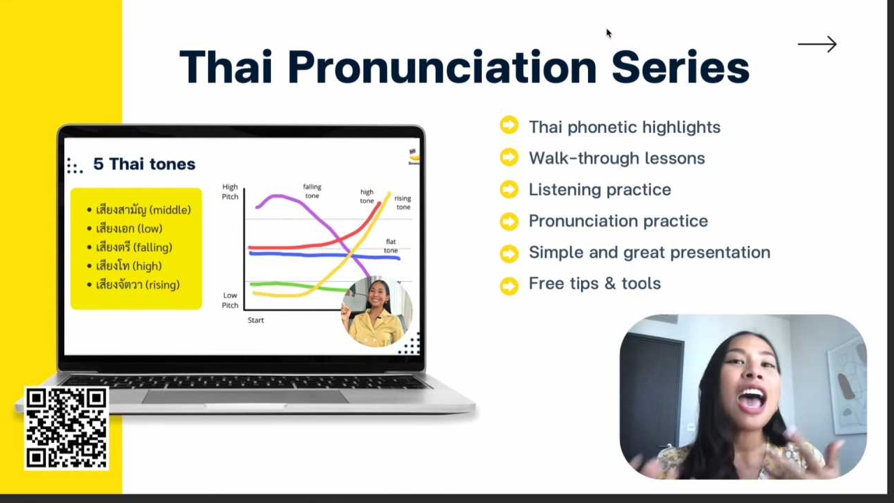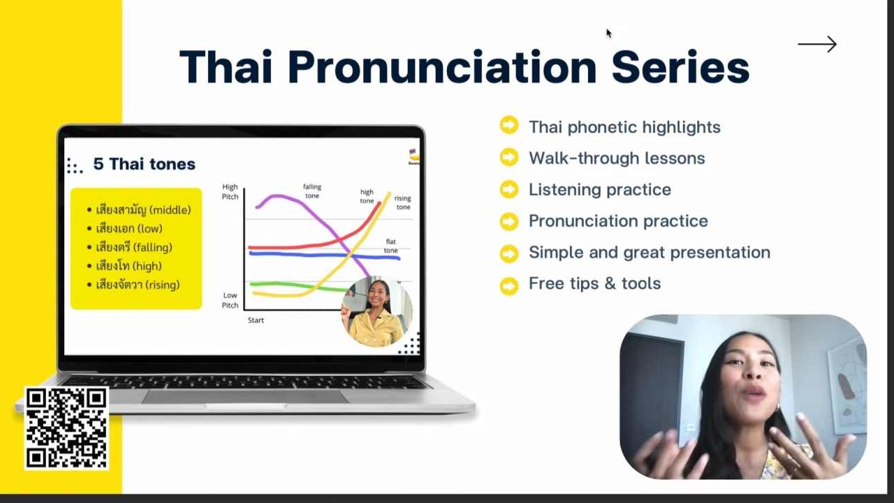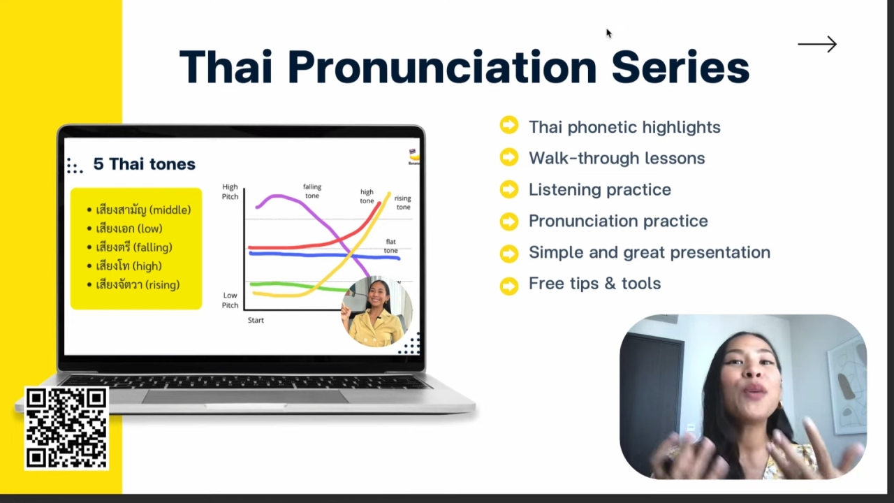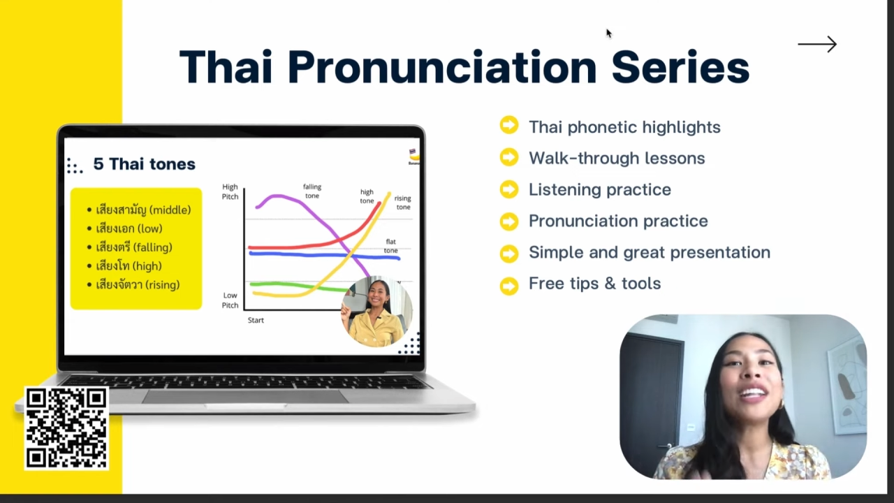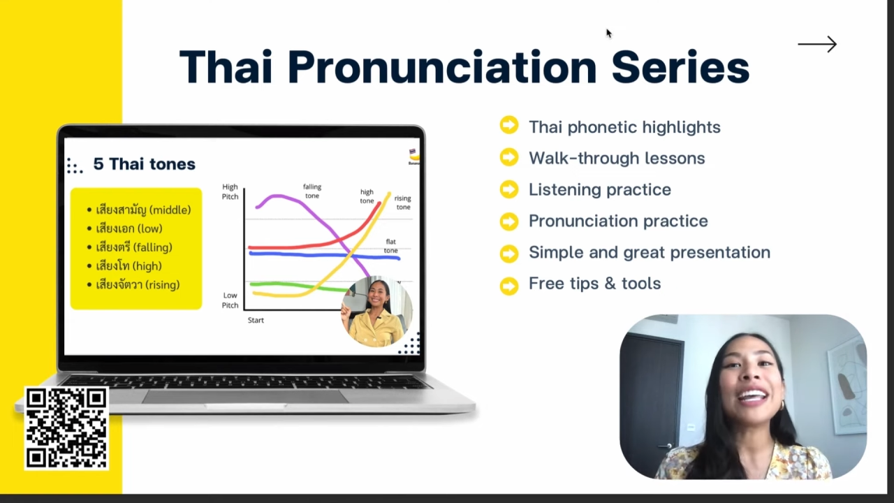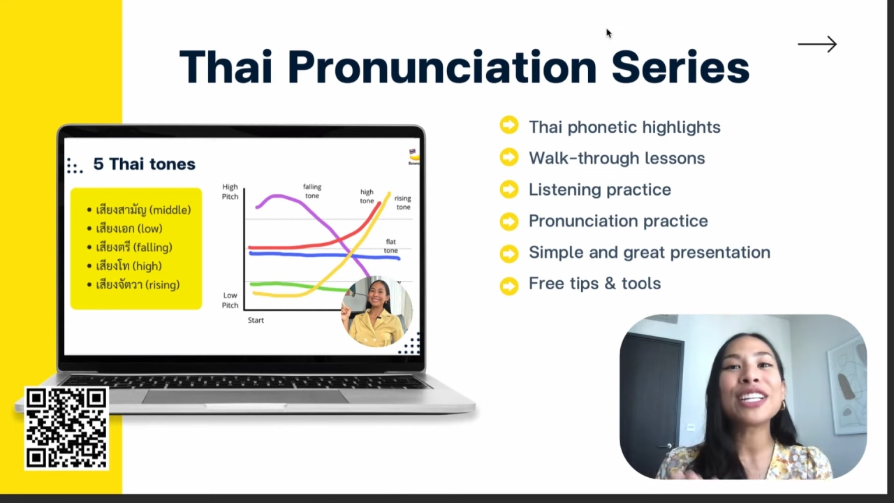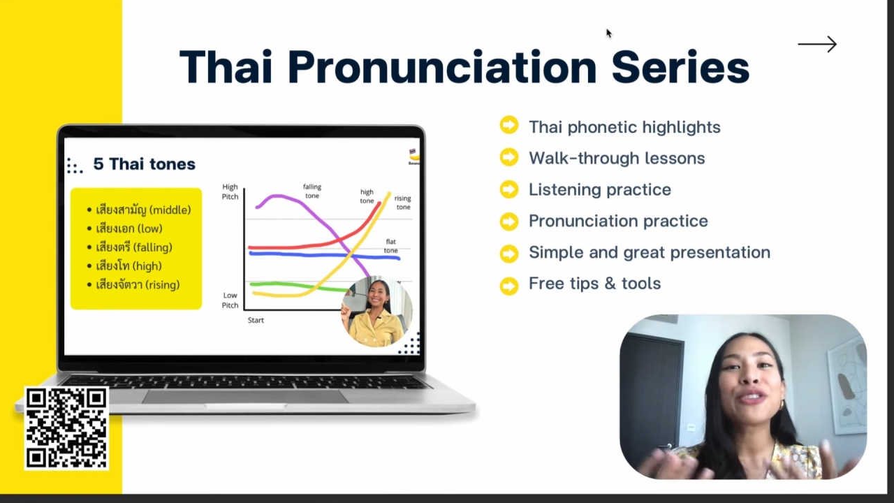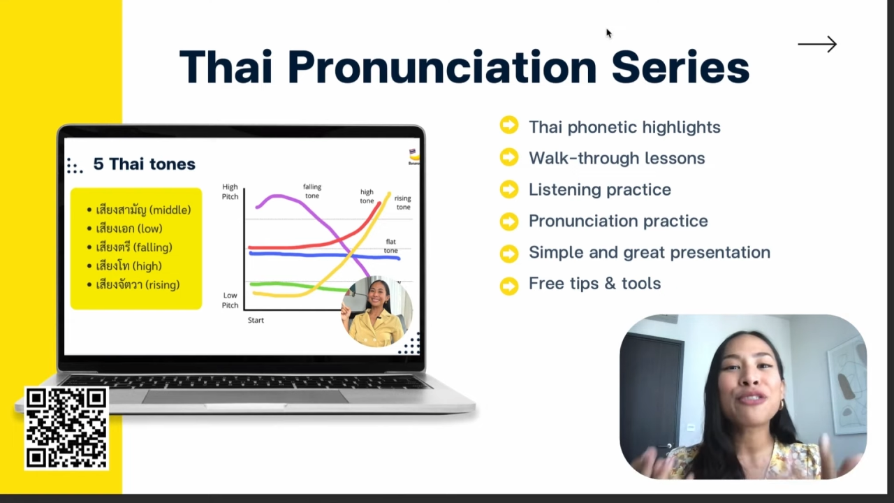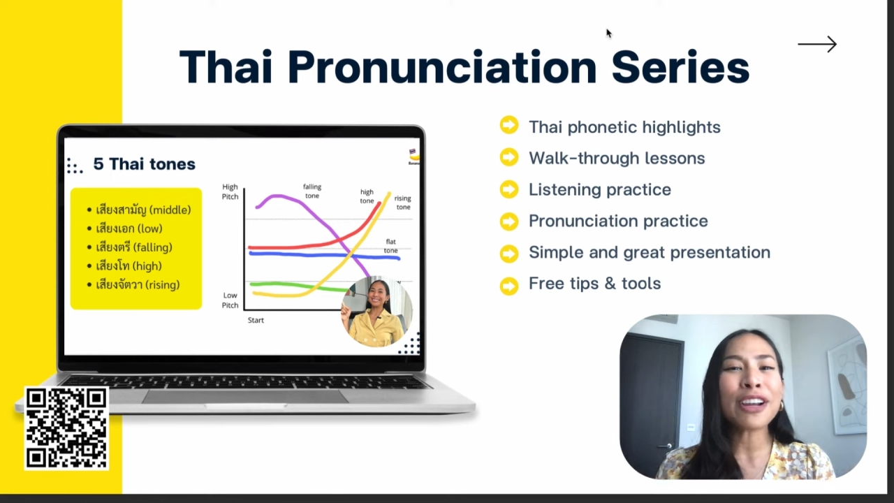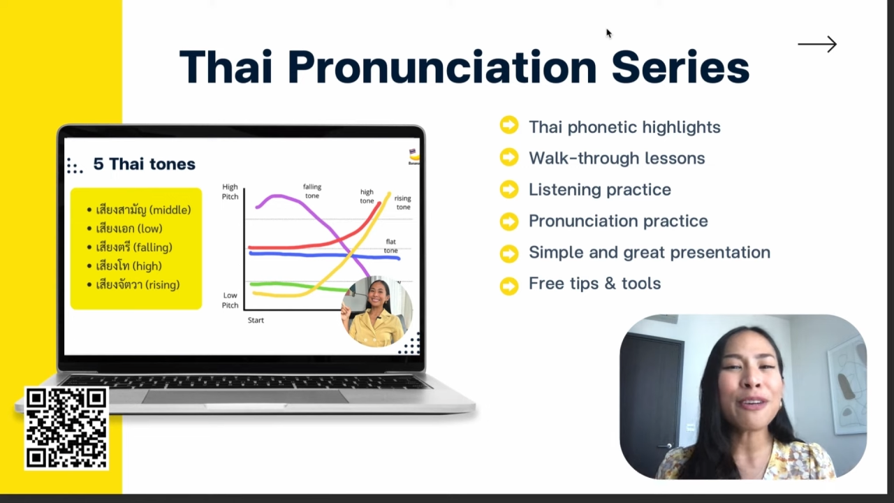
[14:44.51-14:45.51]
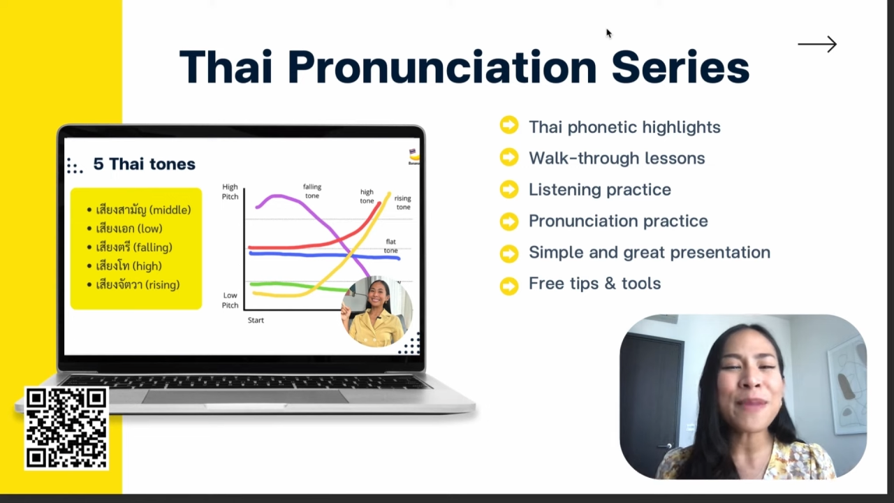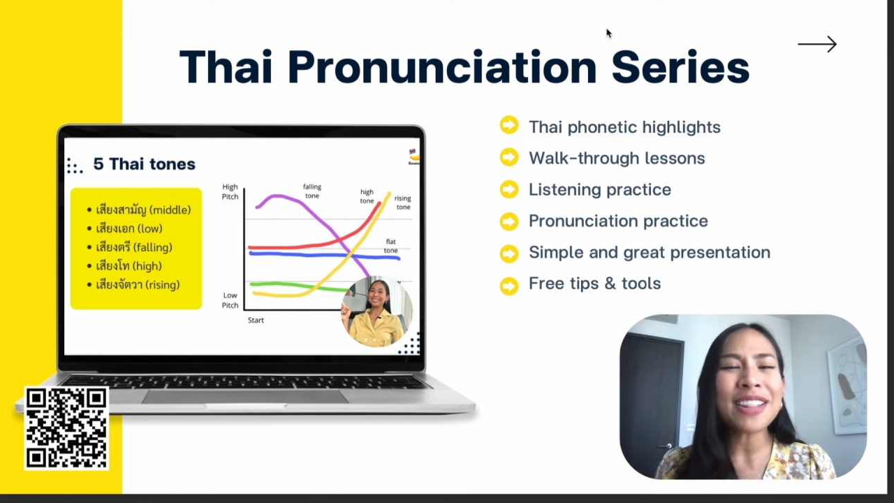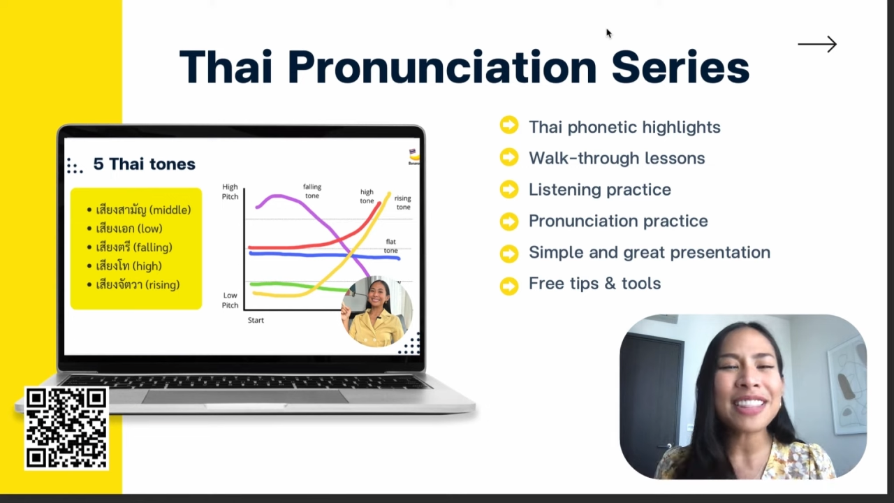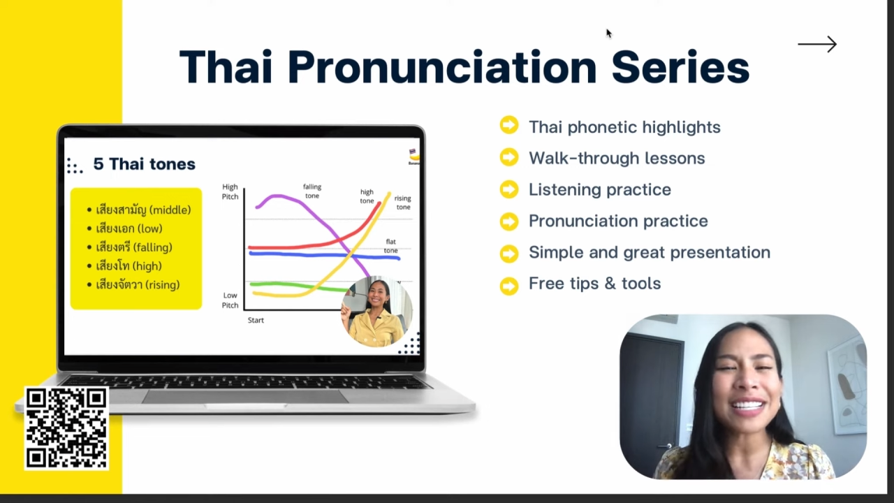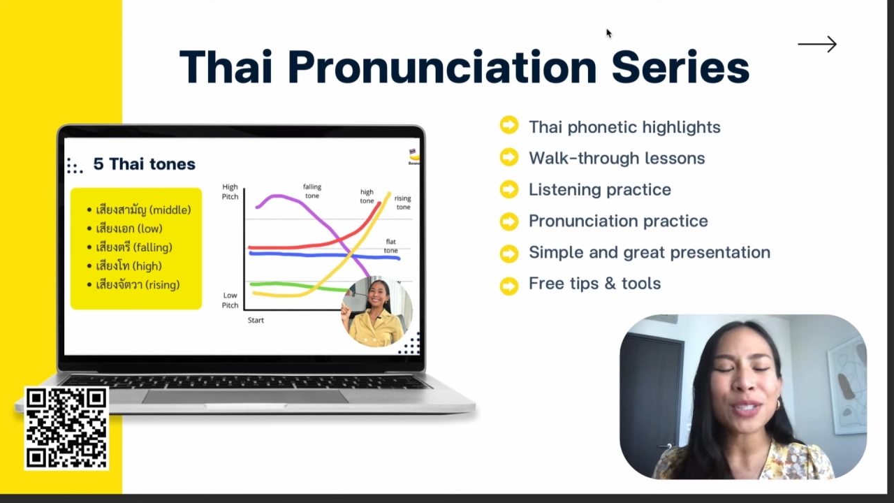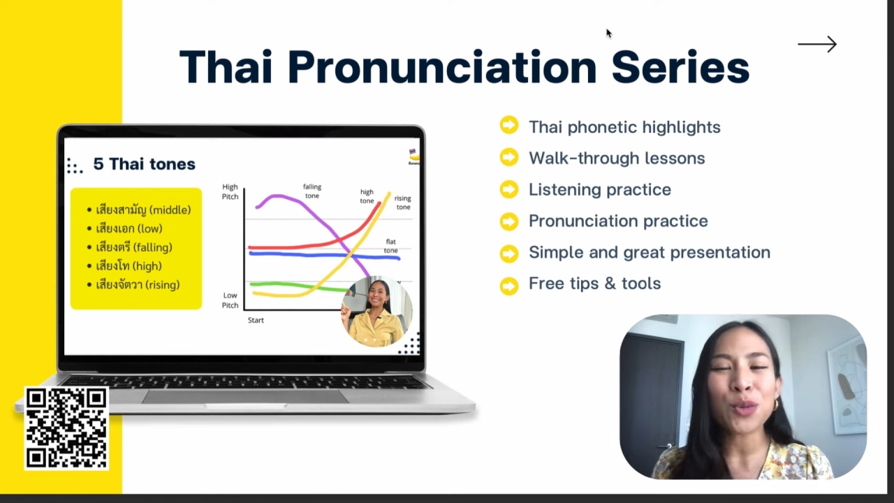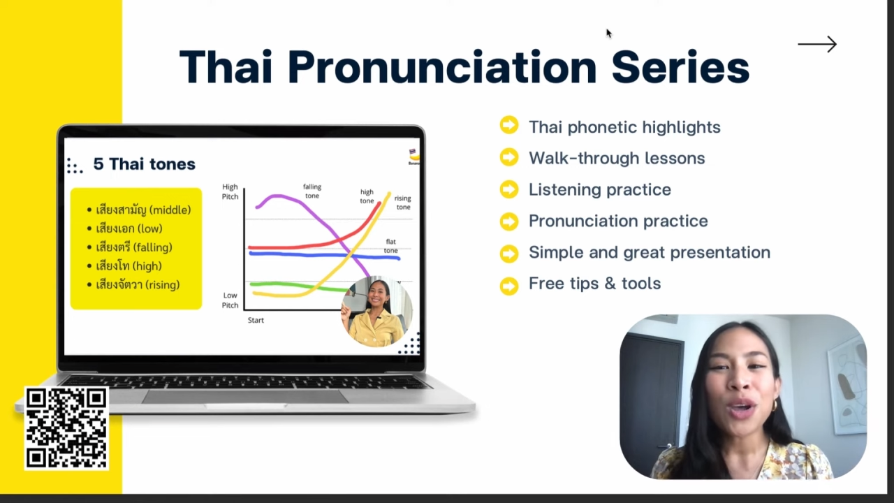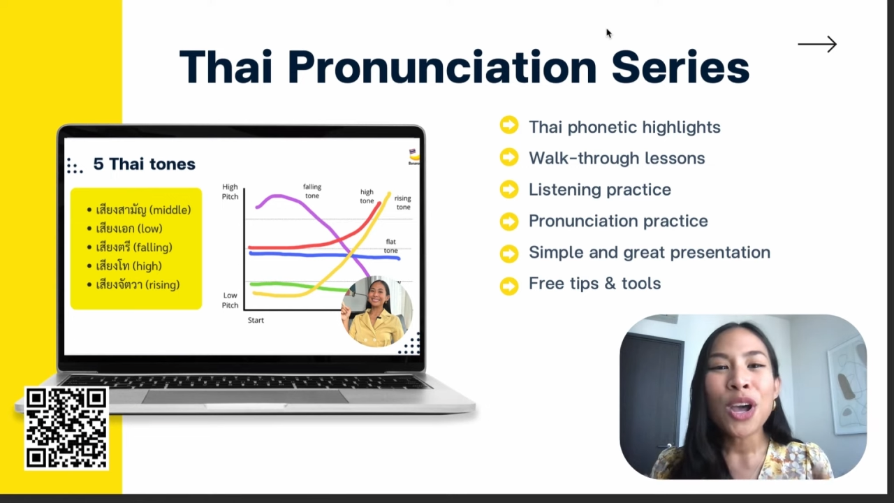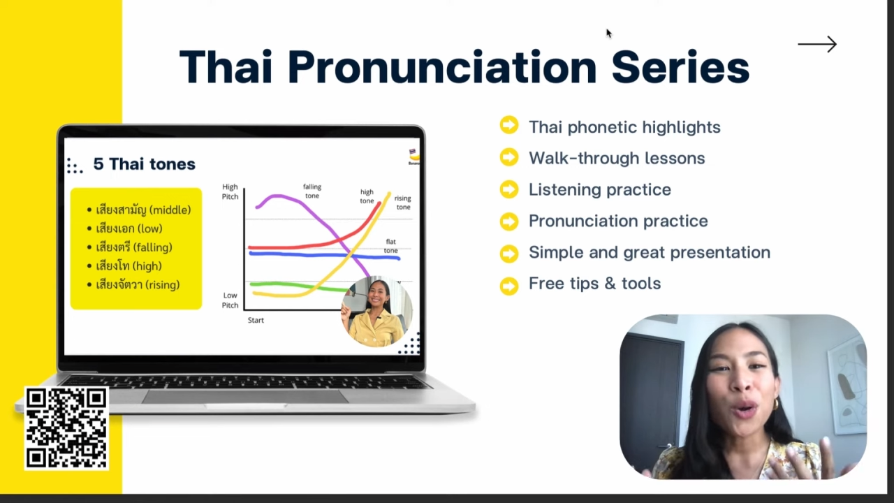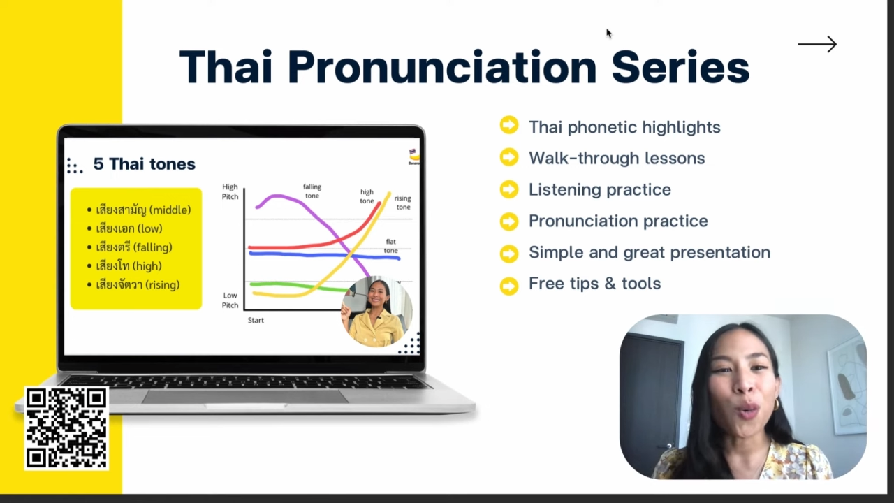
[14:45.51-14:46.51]
I would like to recommend this
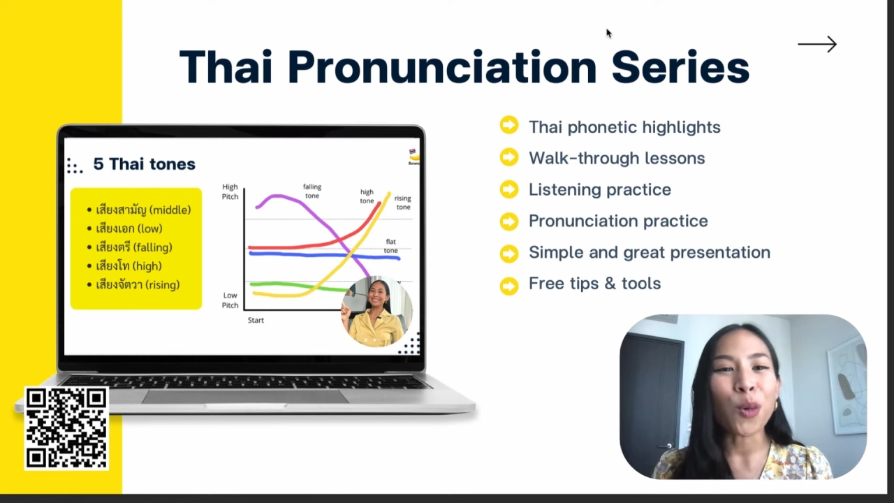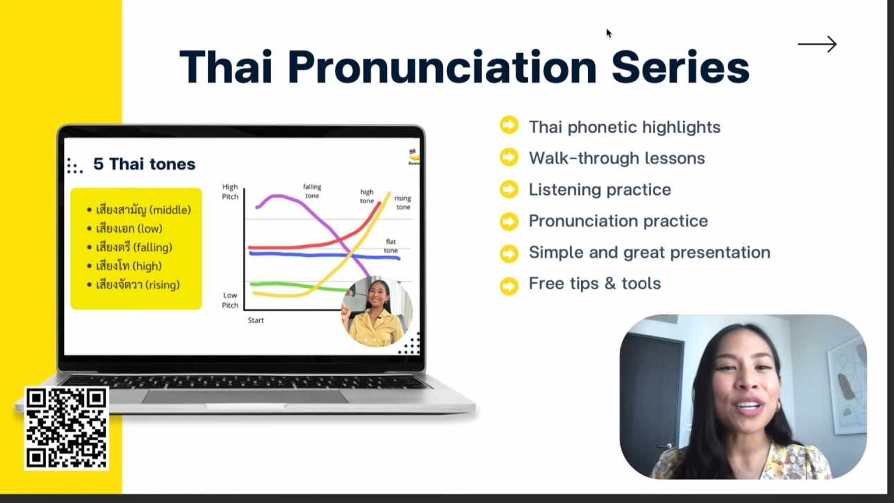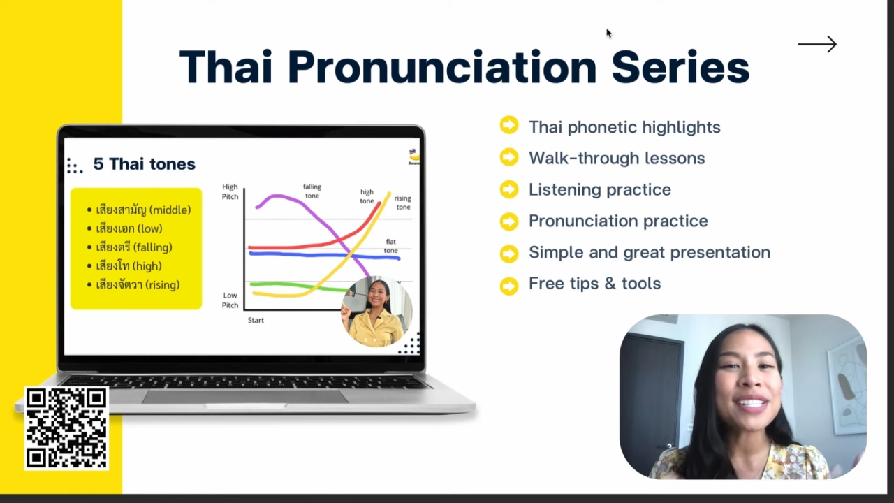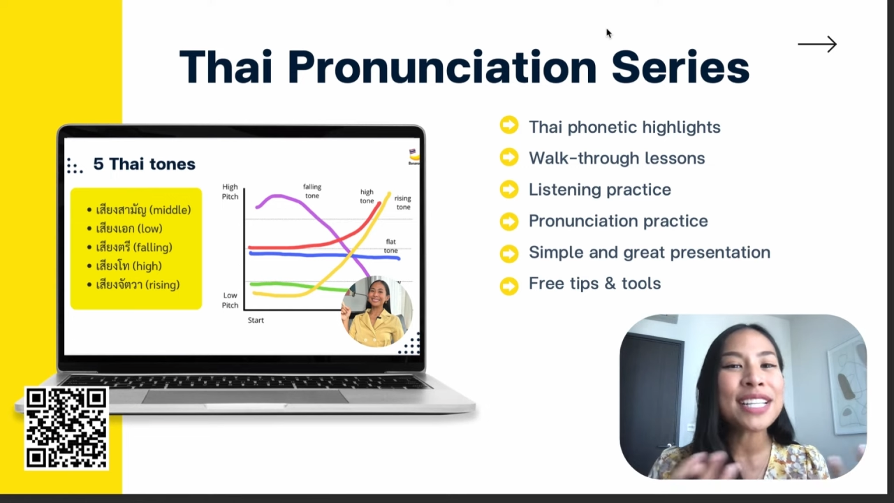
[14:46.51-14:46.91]
course,